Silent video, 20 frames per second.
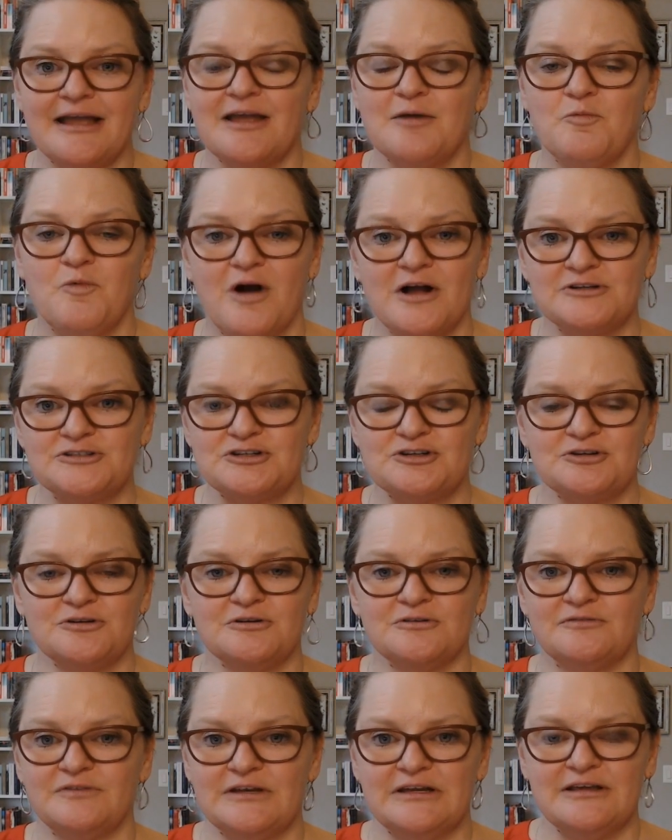watched her
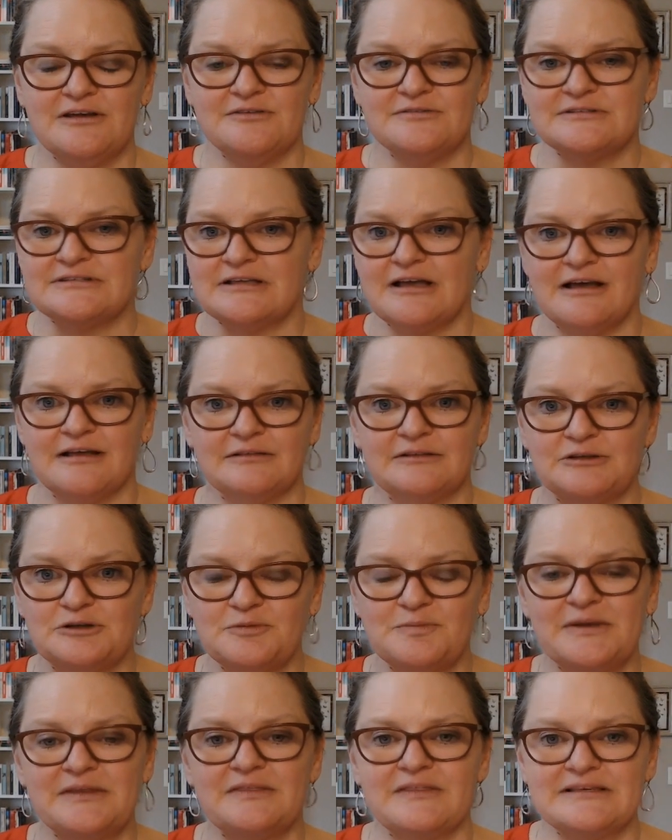videos a little
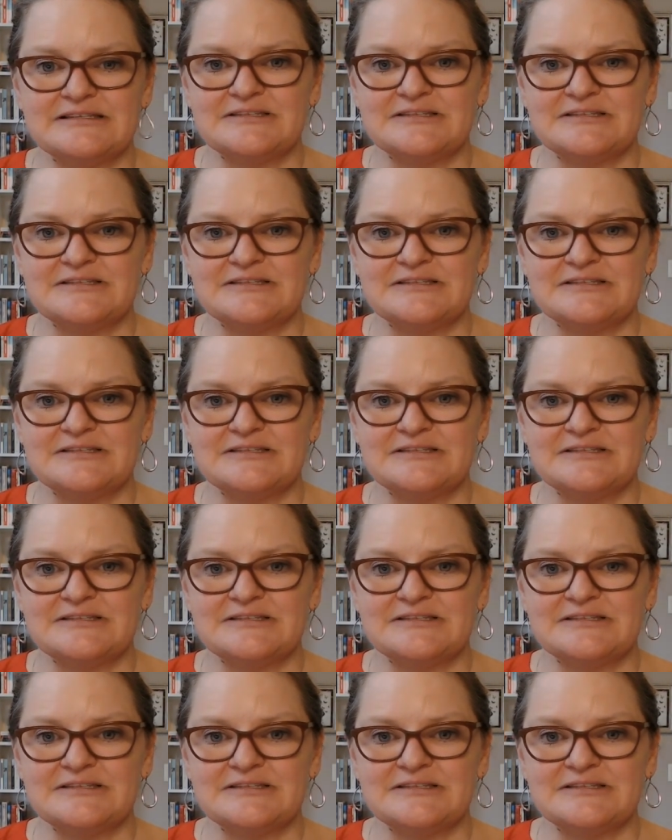bit this